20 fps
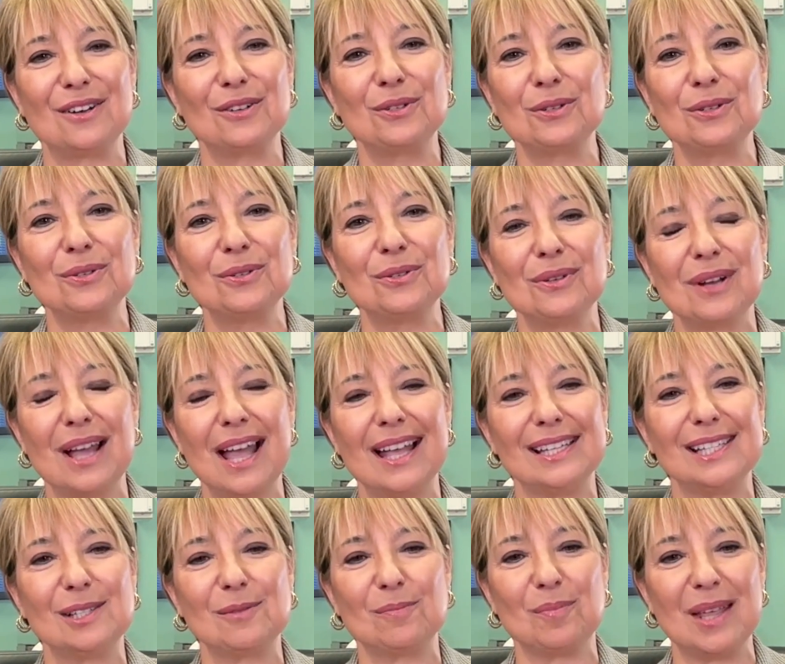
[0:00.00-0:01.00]
who
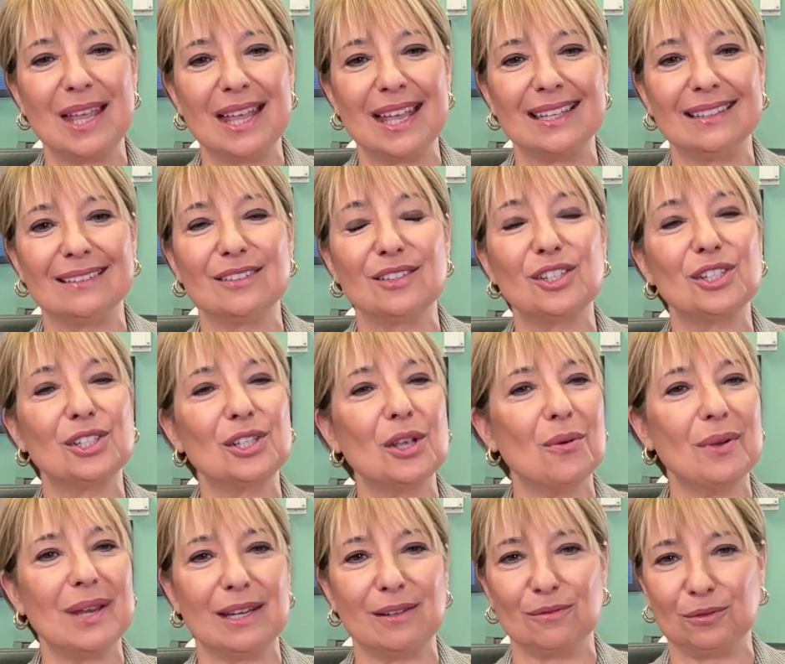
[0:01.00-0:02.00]
has been
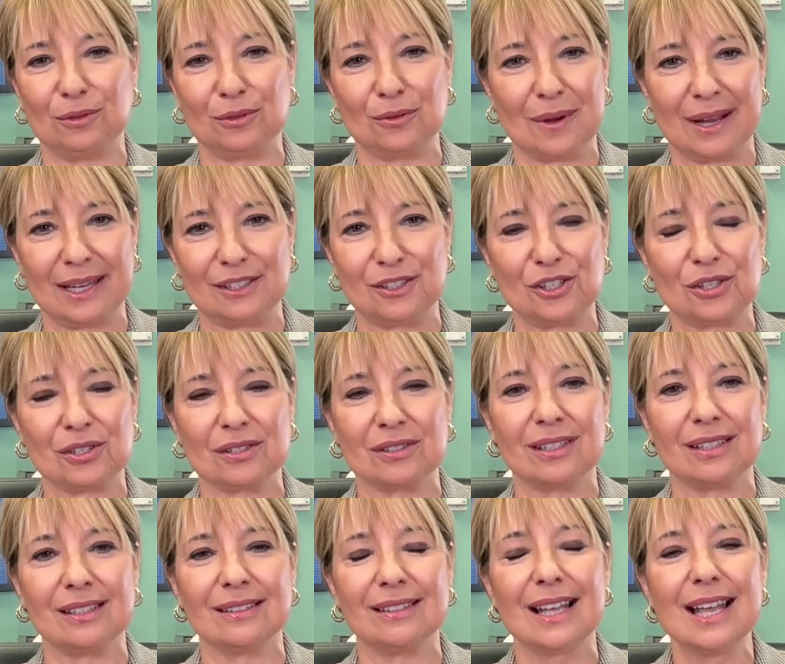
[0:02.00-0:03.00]
so
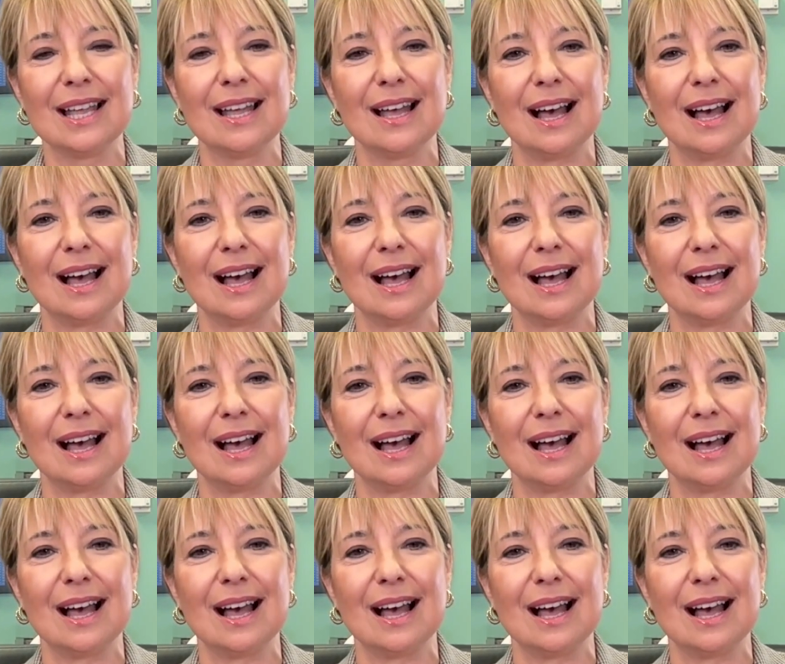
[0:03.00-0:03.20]
influential,